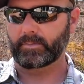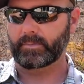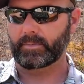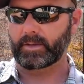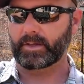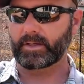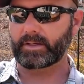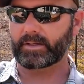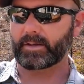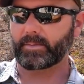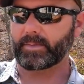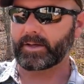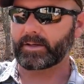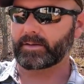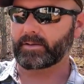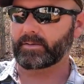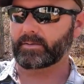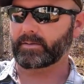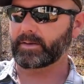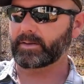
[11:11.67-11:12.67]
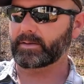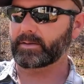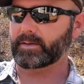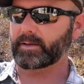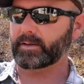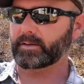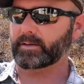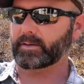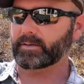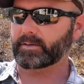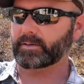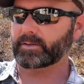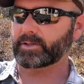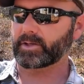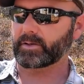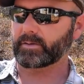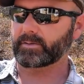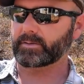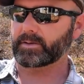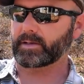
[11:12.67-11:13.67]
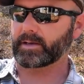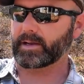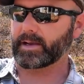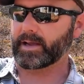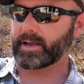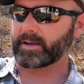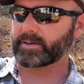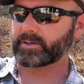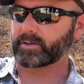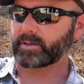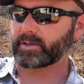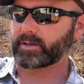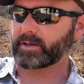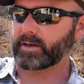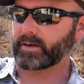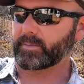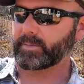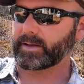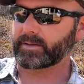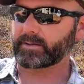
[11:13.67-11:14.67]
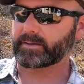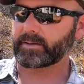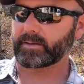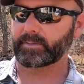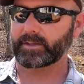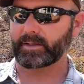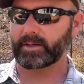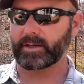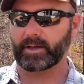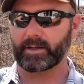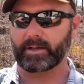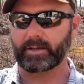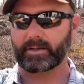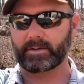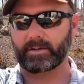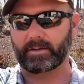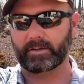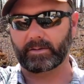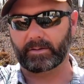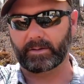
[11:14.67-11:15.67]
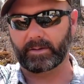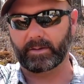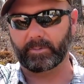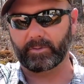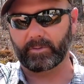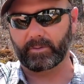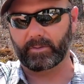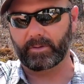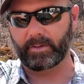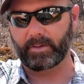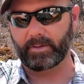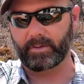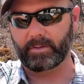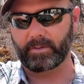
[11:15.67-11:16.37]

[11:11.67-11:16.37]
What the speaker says: Anytime I do anything that shows that I actually care about something, I get called a liberal.